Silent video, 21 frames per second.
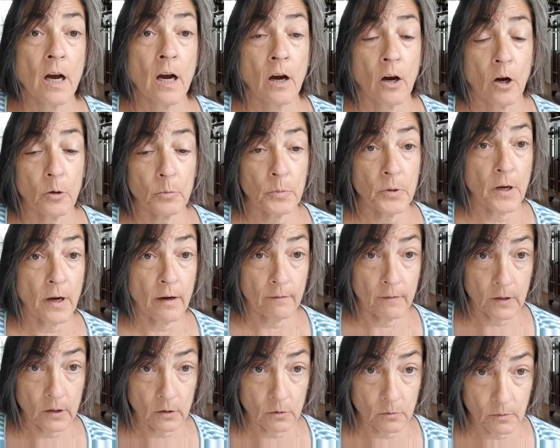Hope you
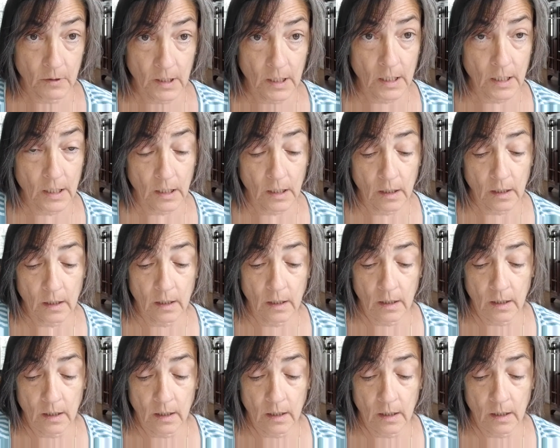have a good week.